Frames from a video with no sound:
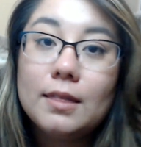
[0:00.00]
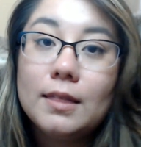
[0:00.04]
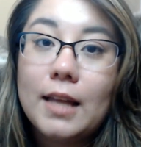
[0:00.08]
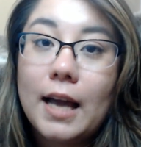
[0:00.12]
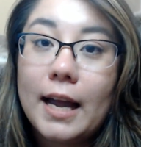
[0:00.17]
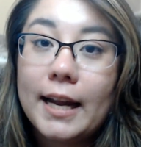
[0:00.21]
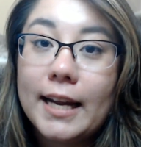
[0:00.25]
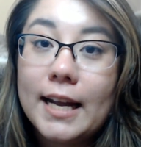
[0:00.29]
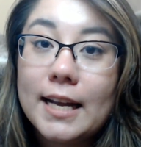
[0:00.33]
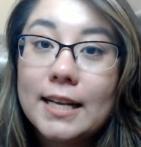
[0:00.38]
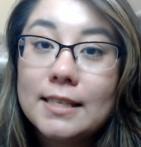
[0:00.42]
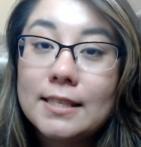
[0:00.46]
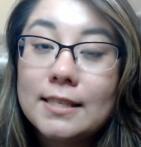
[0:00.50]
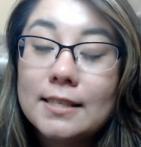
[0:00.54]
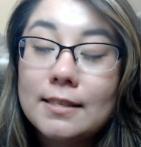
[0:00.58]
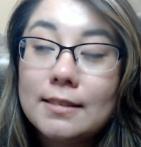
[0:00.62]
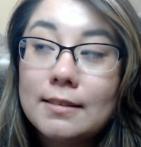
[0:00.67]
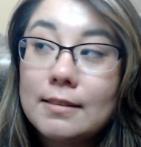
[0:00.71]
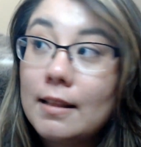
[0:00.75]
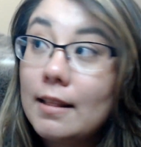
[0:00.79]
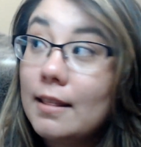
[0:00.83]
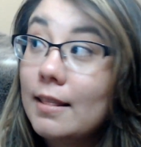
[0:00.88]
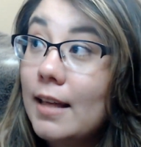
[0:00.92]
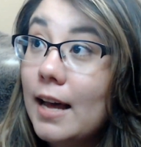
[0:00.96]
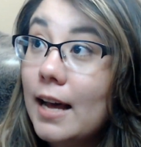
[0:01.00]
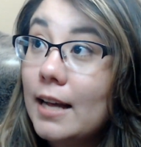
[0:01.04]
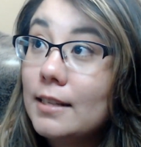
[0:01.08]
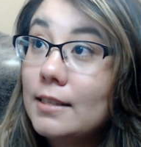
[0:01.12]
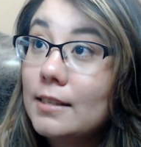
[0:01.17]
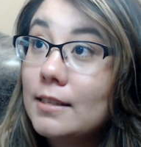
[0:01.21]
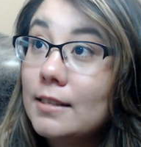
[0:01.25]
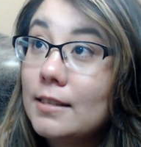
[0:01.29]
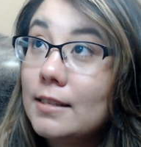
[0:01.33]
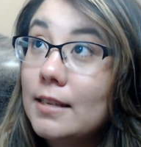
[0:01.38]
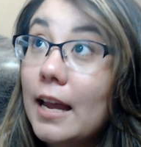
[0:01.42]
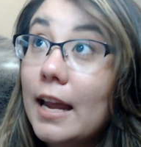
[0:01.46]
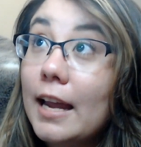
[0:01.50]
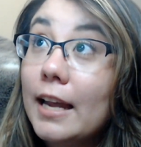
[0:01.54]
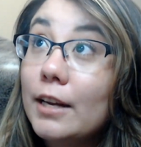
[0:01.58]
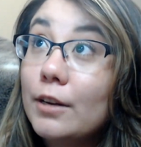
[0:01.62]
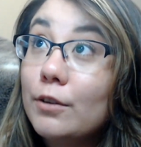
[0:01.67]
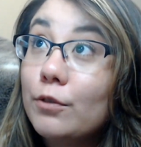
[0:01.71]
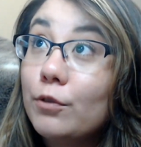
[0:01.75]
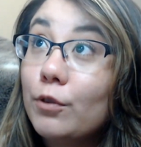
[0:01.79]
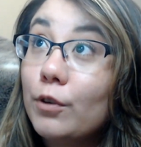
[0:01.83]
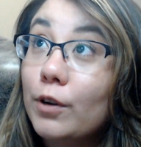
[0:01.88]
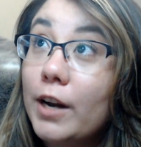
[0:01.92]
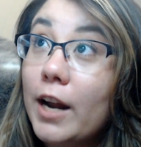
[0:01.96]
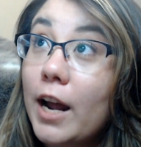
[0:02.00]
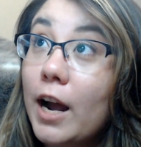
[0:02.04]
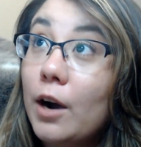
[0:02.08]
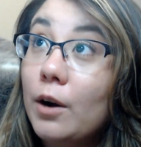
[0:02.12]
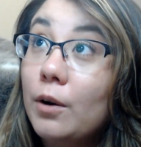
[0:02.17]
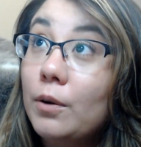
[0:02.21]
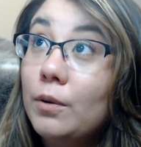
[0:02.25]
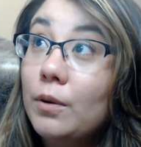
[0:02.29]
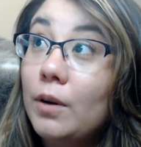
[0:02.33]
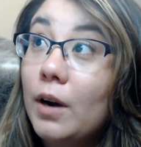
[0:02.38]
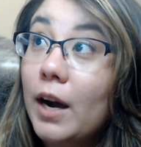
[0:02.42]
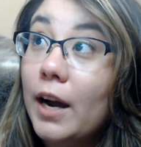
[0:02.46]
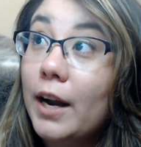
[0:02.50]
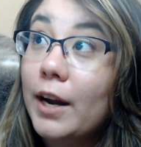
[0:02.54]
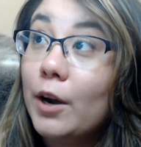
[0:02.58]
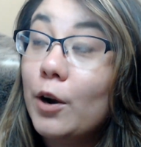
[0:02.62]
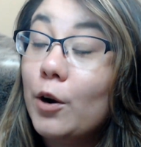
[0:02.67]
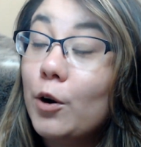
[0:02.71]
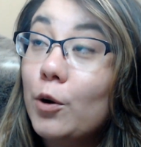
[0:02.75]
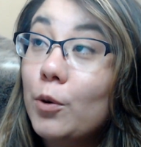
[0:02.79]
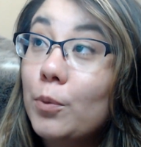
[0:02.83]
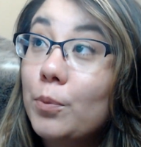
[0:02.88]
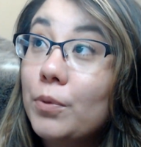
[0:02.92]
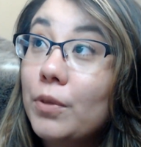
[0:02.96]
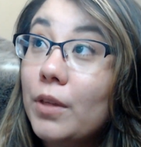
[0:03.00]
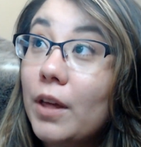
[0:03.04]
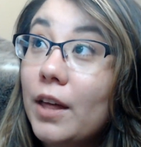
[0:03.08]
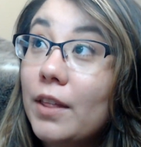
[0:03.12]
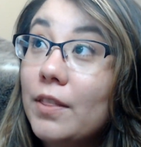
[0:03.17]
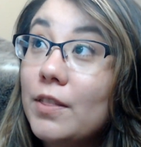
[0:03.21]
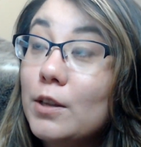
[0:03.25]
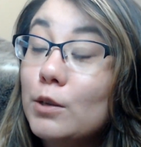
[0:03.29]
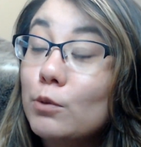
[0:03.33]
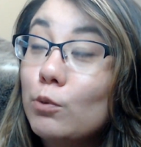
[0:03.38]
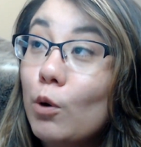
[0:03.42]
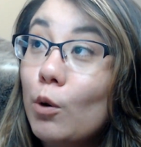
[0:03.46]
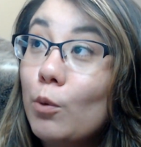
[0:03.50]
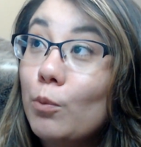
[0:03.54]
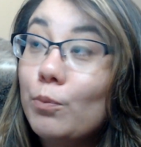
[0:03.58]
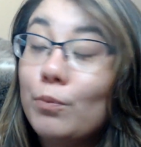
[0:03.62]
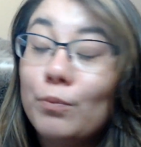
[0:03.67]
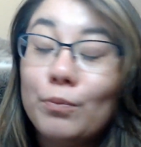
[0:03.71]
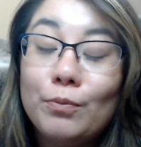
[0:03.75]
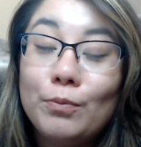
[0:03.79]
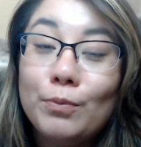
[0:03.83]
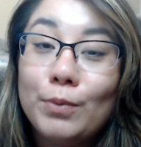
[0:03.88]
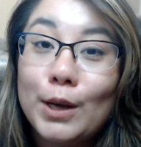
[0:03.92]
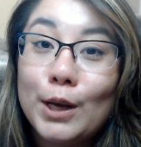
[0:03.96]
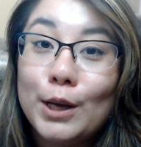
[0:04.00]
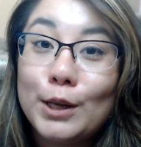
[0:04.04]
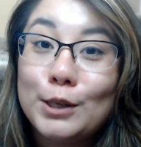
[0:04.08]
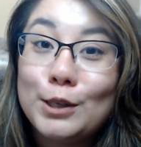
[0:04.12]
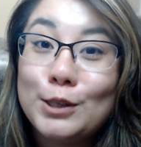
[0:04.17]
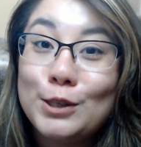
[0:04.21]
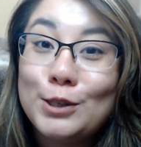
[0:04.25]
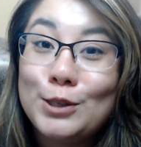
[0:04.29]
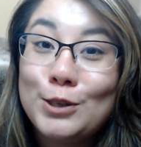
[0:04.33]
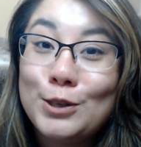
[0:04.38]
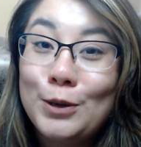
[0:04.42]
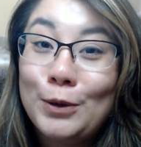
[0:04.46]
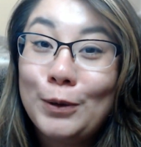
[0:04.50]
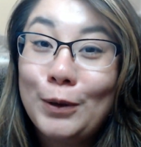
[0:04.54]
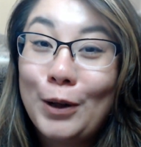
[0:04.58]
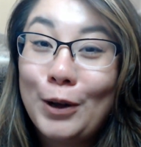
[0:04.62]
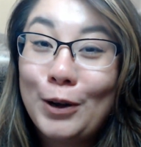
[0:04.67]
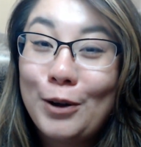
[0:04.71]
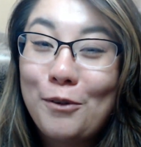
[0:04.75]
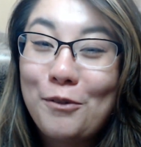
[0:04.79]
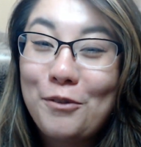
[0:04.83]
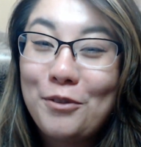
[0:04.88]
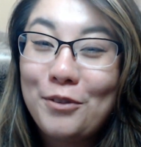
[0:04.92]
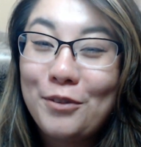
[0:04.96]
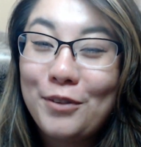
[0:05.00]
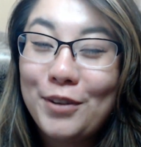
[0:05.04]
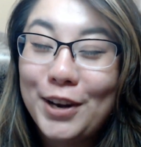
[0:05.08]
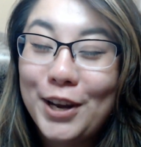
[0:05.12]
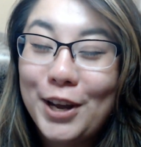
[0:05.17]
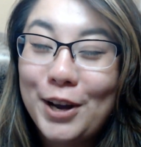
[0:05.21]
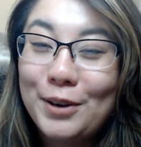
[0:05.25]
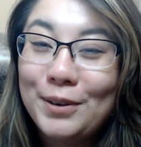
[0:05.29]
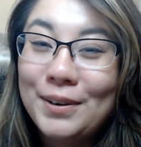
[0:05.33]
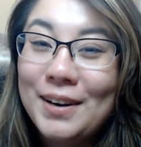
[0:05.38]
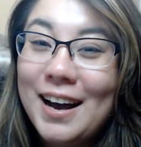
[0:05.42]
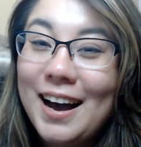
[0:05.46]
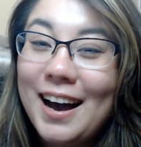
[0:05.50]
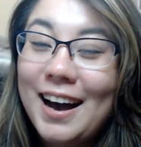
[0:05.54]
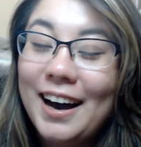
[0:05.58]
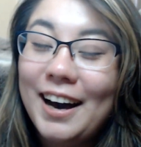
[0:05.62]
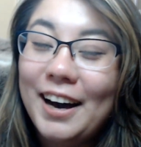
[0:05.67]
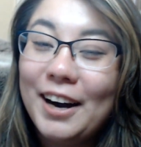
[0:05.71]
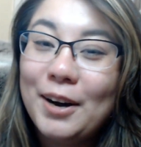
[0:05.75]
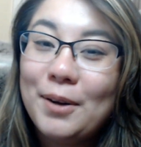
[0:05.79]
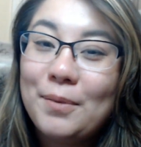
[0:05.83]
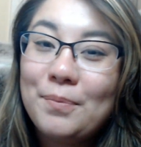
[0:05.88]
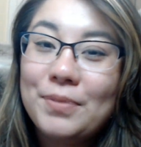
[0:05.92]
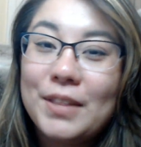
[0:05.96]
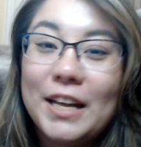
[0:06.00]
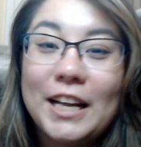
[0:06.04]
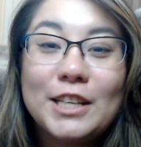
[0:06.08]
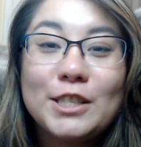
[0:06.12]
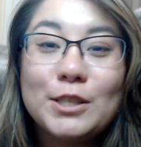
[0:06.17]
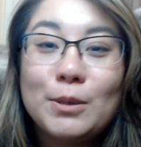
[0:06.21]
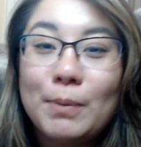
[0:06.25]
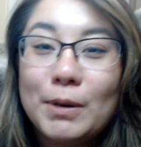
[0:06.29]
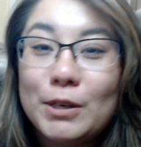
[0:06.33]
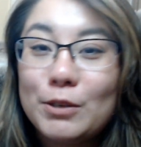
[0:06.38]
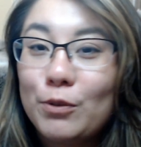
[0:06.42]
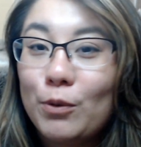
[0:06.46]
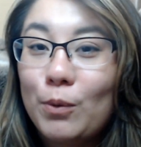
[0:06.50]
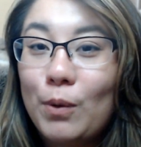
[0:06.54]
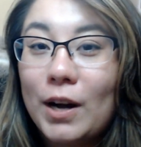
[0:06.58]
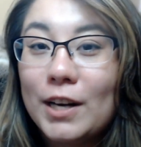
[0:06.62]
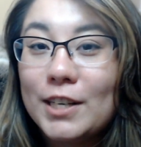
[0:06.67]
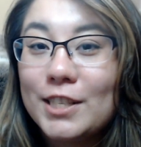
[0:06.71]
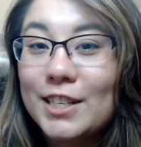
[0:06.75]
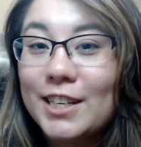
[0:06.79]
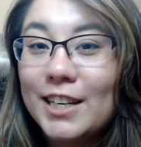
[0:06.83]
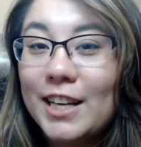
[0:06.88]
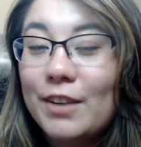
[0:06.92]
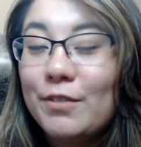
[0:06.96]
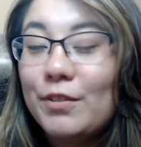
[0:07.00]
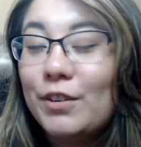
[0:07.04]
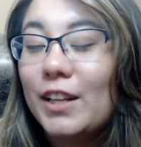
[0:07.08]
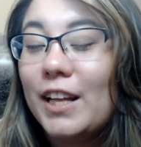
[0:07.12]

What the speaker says: I guess that's it for now. I hope that this won't be too long of a video. Thank you so much for watching. If you like